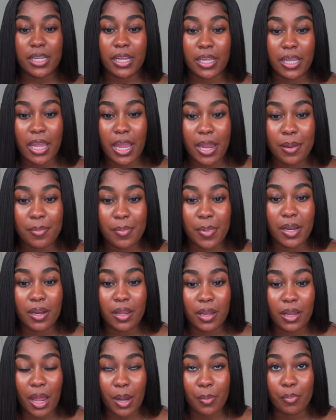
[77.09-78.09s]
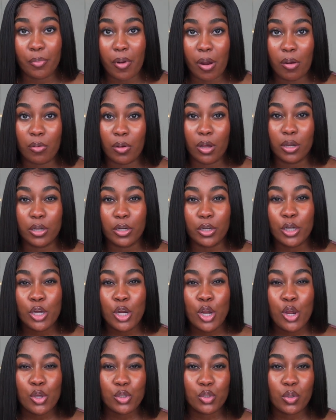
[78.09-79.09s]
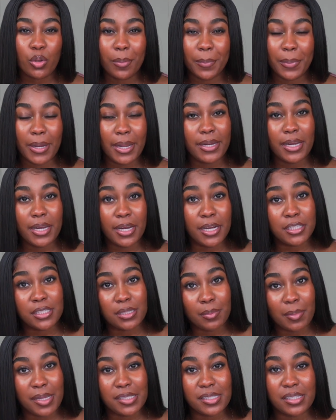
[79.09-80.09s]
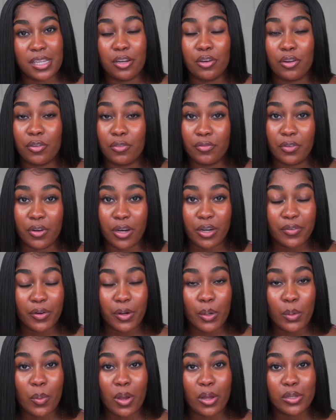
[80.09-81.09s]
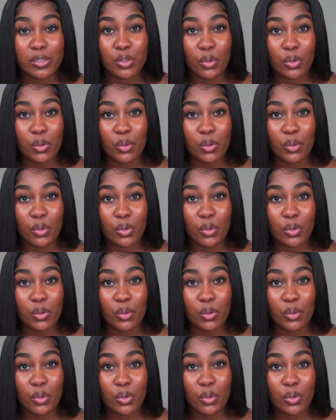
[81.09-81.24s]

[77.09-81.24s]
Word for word: It came in a light brown color, so it blended into my skin very, very well.